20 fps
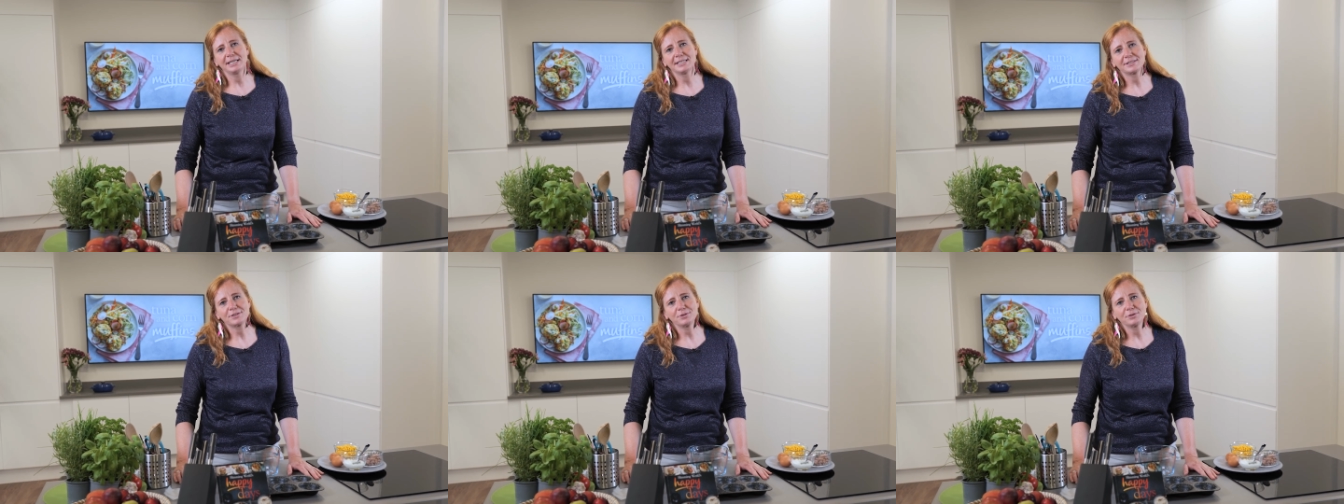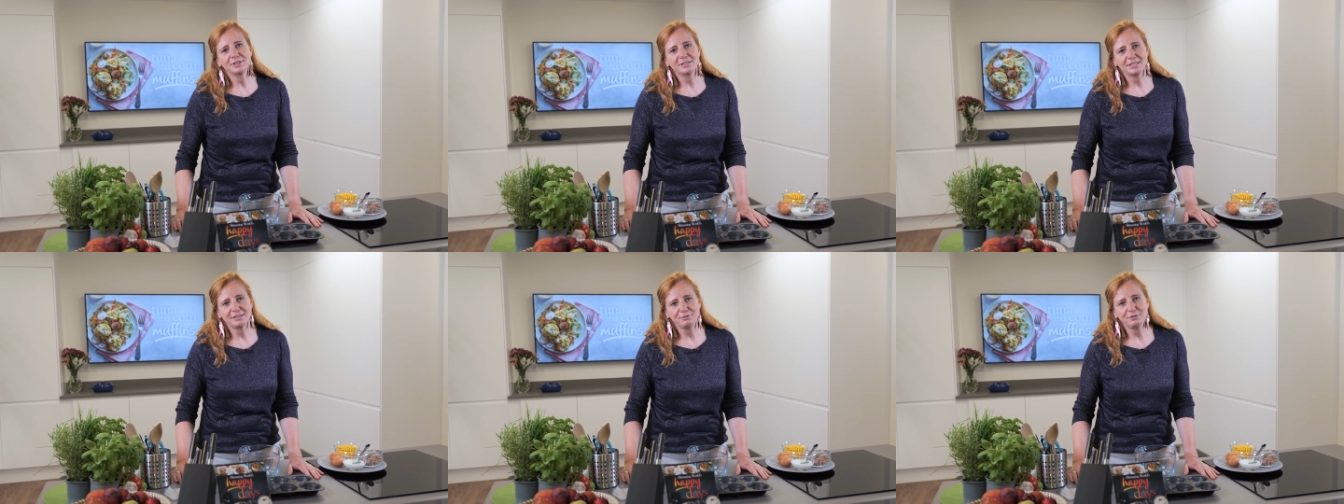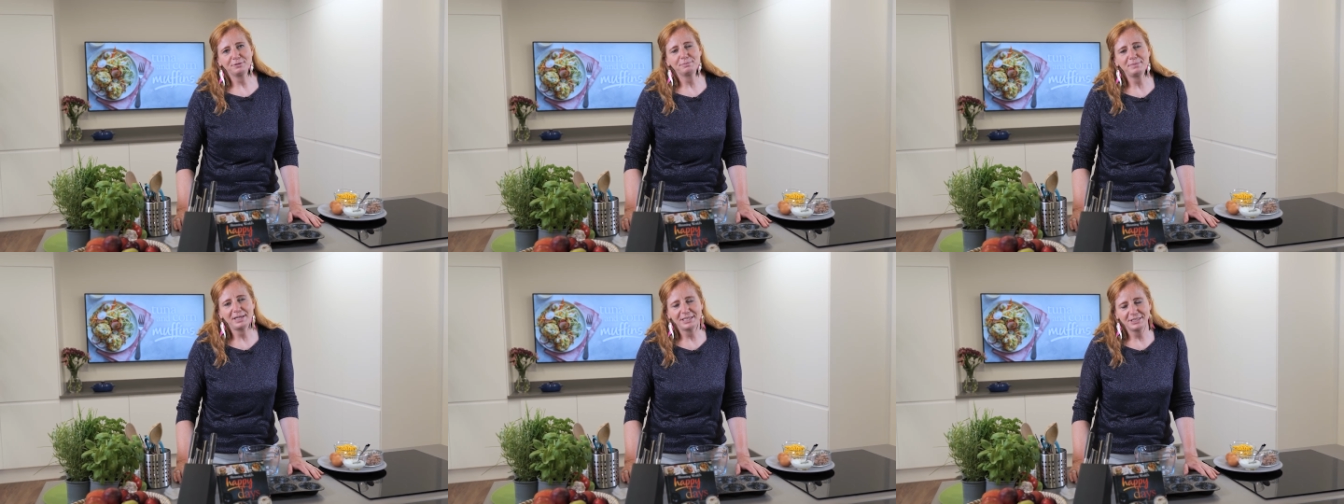It's got the
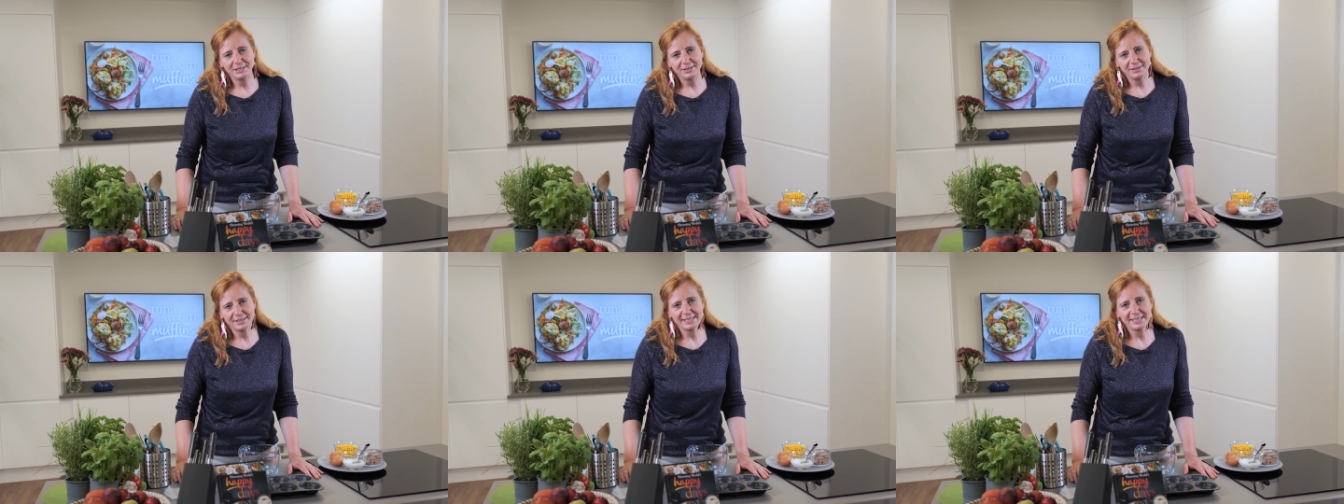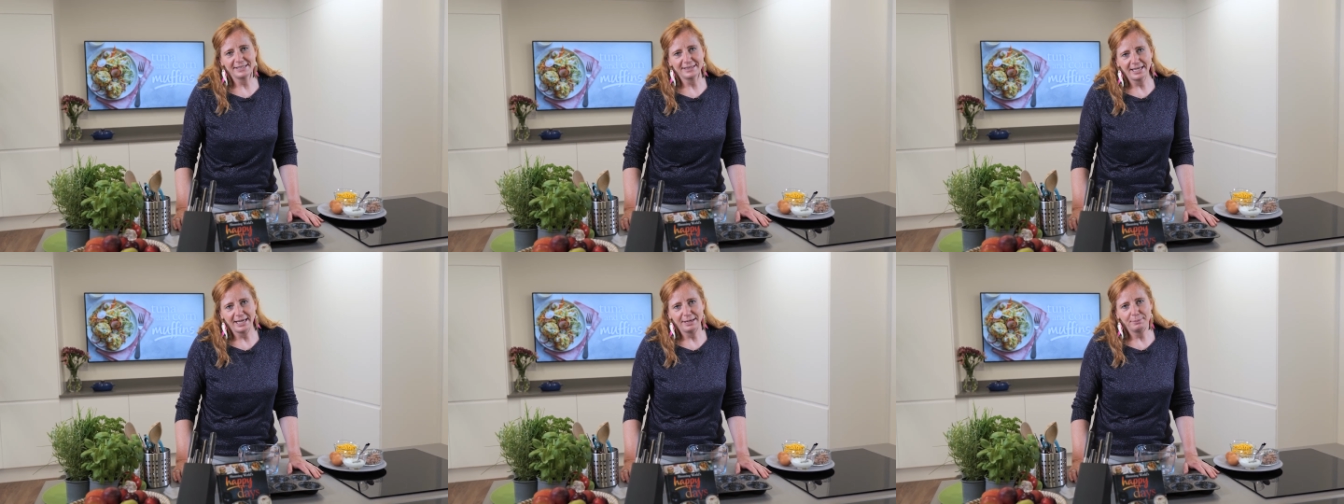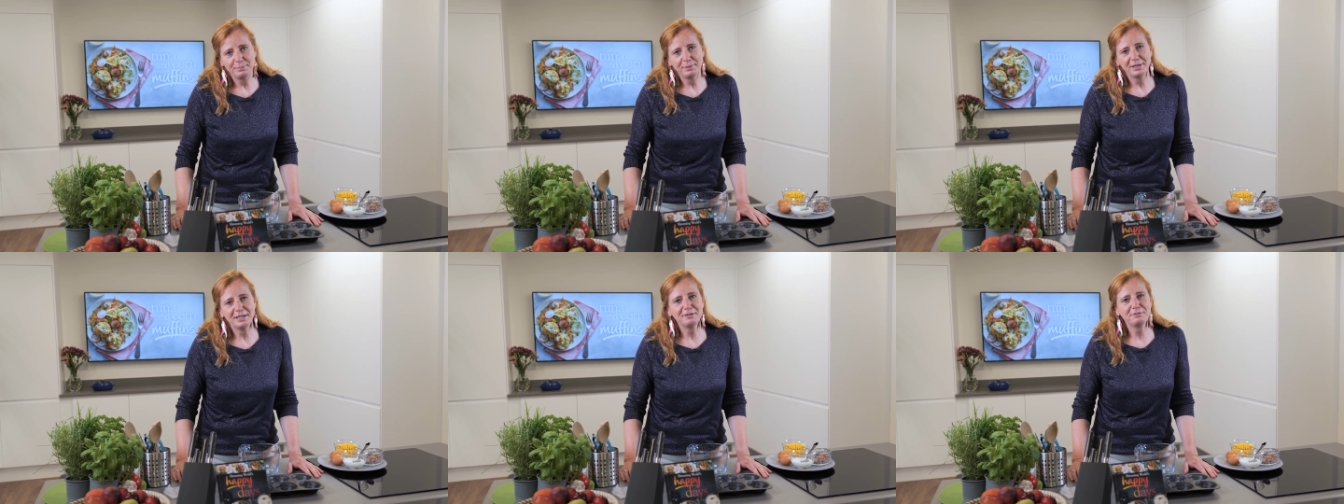different menus in
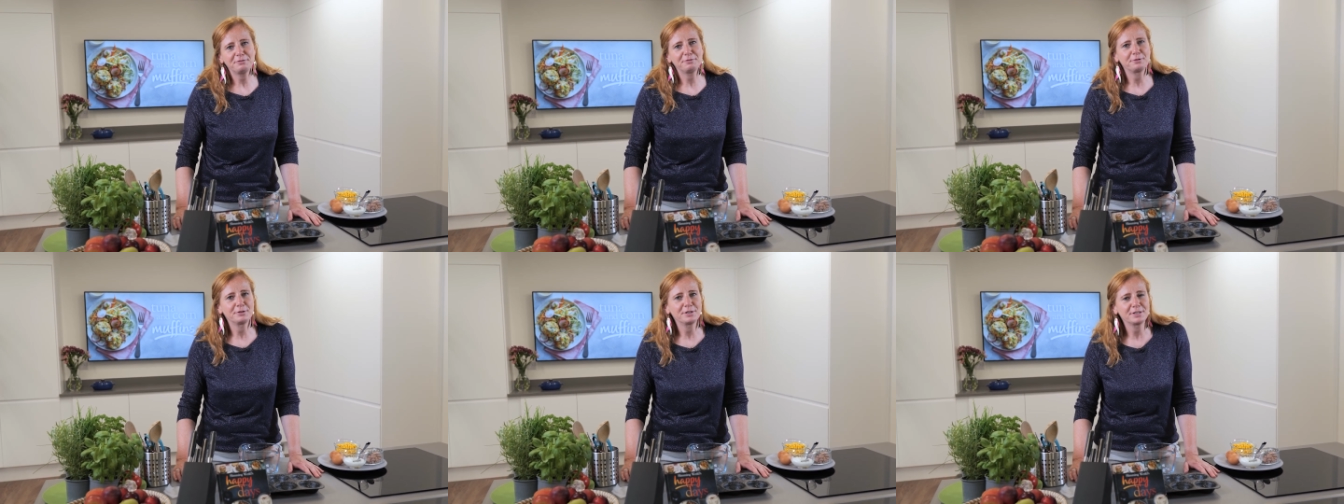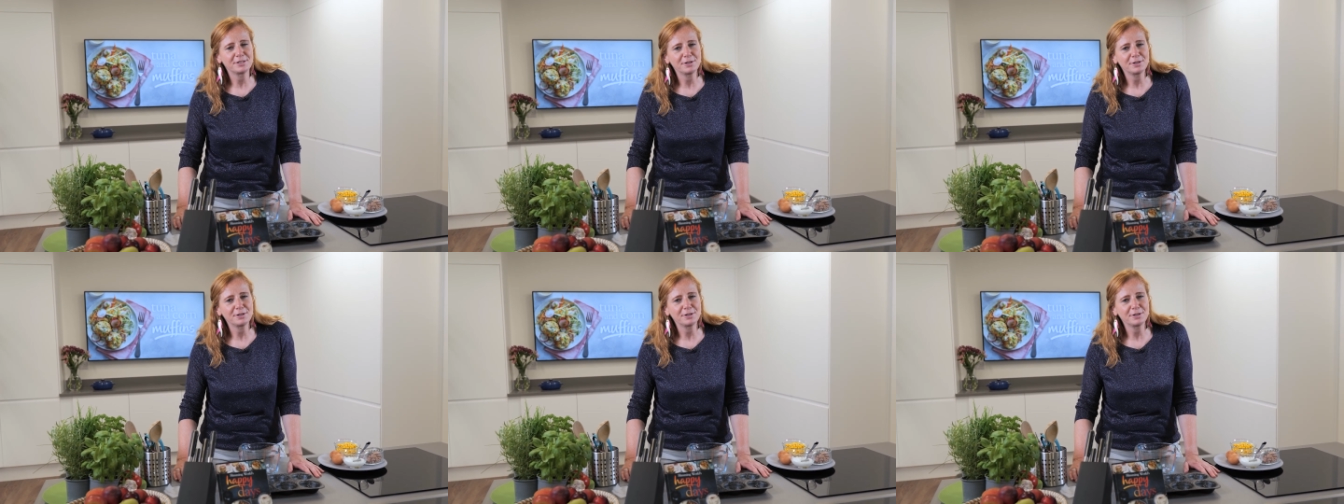there but if for